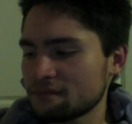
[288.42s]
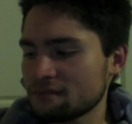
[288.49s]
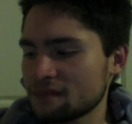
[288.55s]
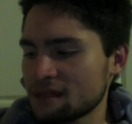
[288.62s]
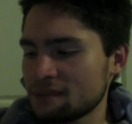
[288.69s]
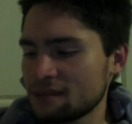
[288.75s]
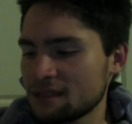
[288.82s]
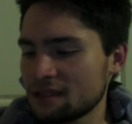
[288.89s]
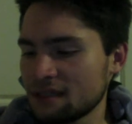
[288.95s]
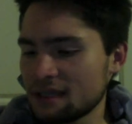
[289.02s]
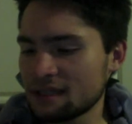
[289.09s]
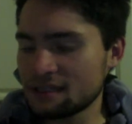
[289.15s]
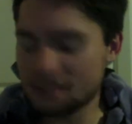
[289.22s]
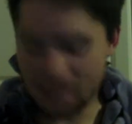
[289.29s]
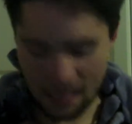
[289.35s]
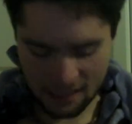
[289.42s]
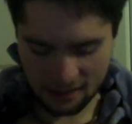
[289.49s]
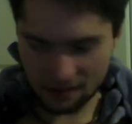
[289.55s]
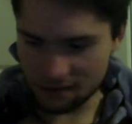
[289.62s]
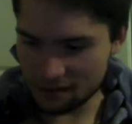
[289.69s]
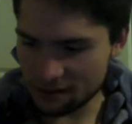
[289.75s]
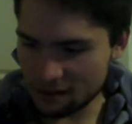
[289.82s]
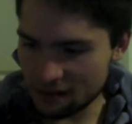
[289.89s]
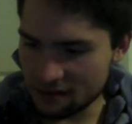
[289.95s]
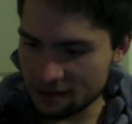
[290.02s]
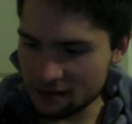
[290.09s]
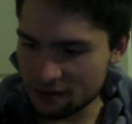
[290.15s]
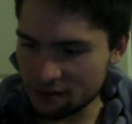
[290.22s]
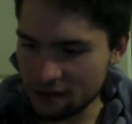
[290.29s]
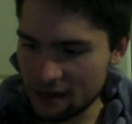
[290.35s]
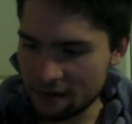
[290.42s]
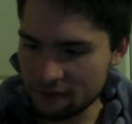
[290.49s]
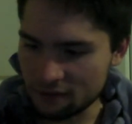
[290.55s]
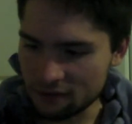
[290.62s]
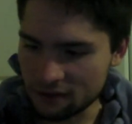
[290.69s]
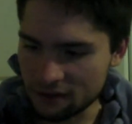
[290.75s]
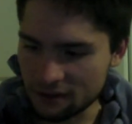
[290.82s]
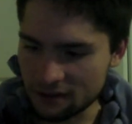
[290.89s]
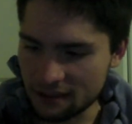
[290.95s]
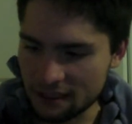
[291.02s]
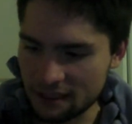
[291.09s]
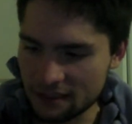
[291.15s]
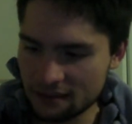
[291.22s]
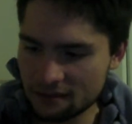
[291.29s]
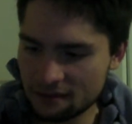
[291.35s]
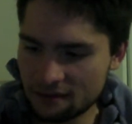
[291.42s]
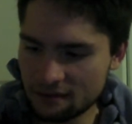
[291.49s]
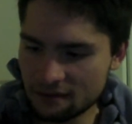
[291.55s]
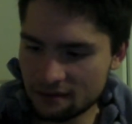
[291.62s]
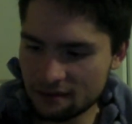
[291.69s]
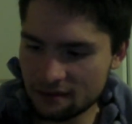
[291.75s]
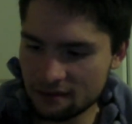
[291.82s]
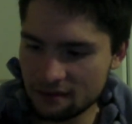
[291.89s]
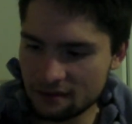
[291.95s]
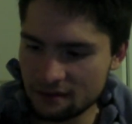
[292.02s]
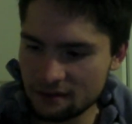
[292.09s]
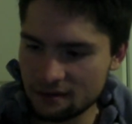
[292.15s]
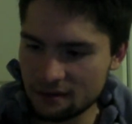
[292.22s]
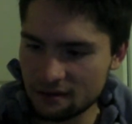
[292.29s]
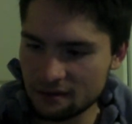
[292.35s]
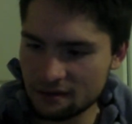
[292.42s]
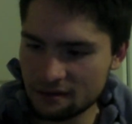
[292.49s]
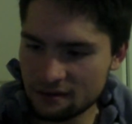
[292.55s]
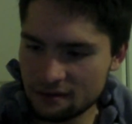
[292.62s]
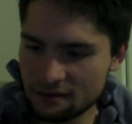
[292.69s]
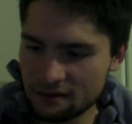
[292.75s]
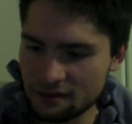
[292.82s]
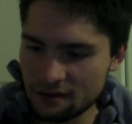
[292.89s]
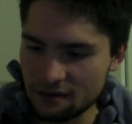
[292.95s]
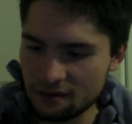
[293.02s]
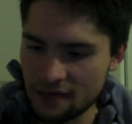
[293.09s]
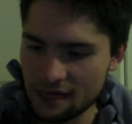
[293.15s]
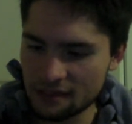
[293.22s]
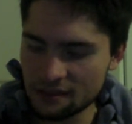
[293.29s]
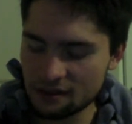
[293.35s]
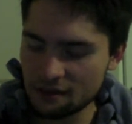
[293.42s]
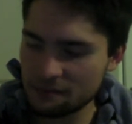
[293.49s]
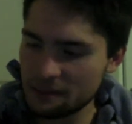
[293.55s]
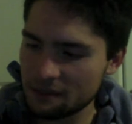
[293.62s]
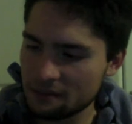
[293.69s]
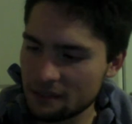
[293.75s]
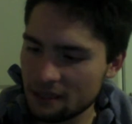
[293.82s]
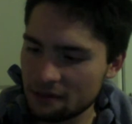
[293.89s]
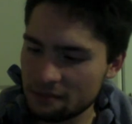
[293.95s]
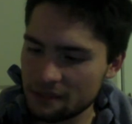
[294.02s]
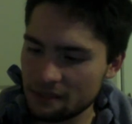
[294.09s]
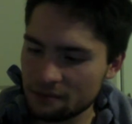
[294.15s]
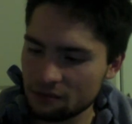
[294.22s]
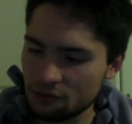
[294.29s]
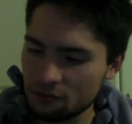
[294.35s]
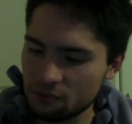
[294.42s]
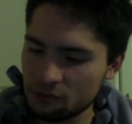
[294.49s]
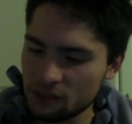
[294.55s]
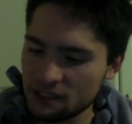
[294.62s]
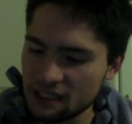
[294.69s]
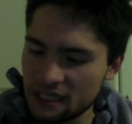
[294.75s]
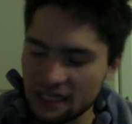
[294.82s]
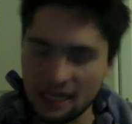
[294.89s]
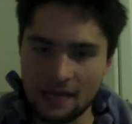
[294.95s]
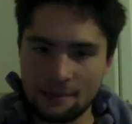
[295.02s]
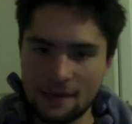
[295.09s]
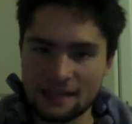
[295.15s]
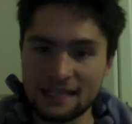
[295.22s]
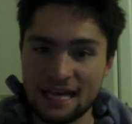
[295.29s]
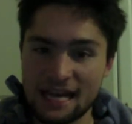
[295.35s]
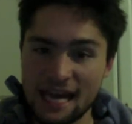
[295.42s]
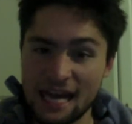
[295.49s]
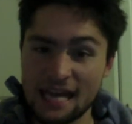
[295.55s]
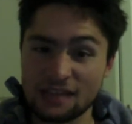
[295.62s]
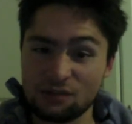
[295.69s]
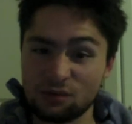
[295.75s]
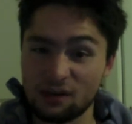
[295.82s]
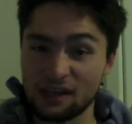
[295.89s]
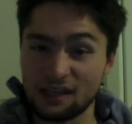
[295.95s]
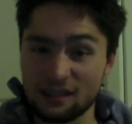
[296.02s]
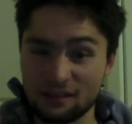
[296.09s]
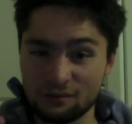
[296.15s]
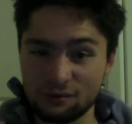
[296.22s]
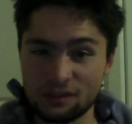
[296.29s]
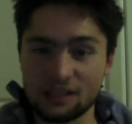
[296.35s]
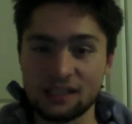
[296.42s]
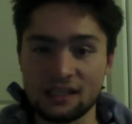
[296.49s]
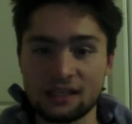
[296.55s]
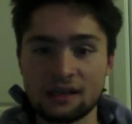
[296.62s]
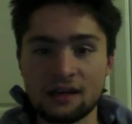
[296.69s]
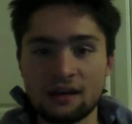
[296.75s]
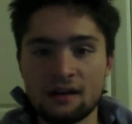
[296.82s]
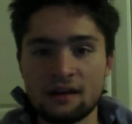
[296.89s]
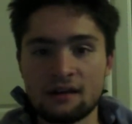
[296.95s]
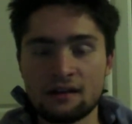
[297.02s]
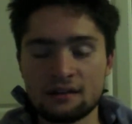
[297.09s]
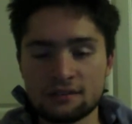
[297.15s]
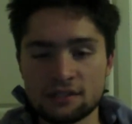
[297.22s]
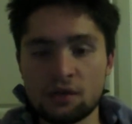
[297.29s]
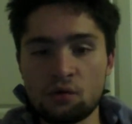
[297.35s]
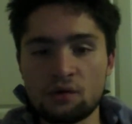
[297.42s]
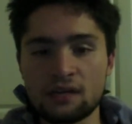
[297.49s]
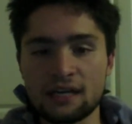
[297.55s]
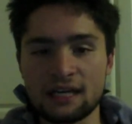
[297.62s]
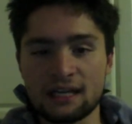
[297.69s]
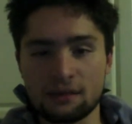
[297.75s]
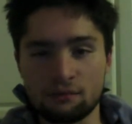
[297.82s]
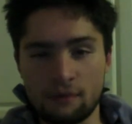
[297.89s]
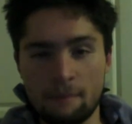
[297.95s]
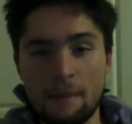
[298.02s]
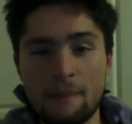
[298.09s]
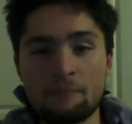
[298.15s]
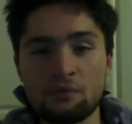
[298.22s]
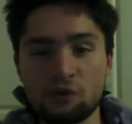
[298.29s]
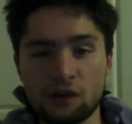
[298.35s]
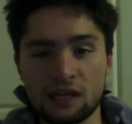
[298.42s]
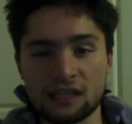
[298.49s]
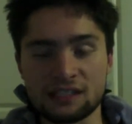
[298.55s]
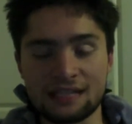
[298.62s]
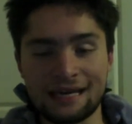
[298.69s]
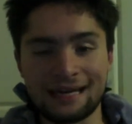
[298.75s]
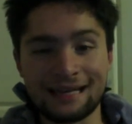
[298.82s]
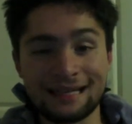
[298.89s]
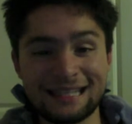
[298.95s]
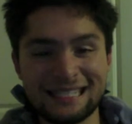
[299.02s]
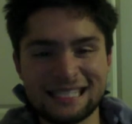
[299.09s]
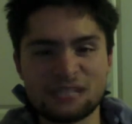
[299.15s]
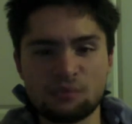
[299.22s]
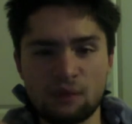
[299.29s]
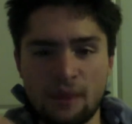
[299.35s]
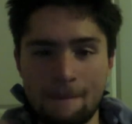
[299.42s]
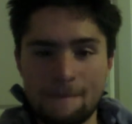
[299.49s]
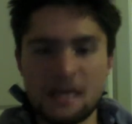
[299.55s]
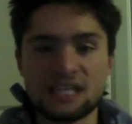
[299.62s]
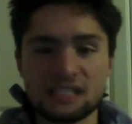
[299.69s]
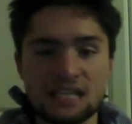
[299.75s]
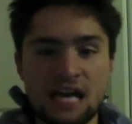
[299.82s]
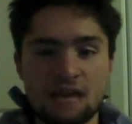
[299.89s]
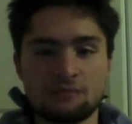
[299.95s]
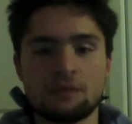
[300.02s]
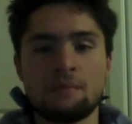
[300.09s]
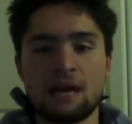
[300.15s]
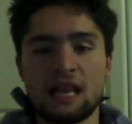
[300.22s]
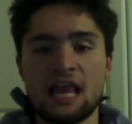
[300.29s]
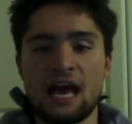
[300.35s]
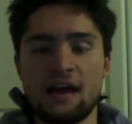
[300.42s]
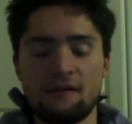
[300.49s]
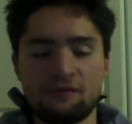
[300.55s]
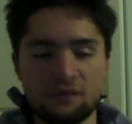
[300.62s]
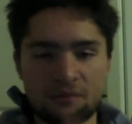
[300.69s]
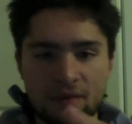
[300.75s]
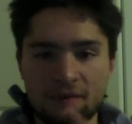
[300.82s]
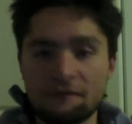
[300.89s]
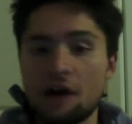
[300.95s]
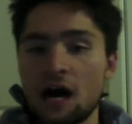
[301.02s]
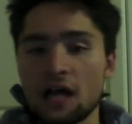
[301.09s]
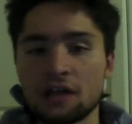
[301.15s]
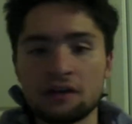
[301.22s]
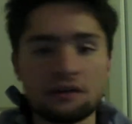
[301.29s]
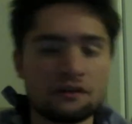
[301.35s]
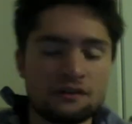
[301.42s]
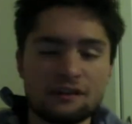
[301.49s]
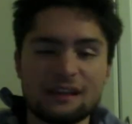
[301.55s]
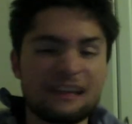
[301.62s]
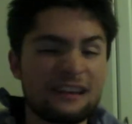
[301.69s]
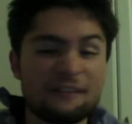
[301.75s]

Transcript: I mean, it's actually starting to travel and all that, and to, uh, you know, actually, I'll be I'll be able to appreciate it. I'm at that age where I can really soak it in and remember it as like this is one of the best times of my life with my father.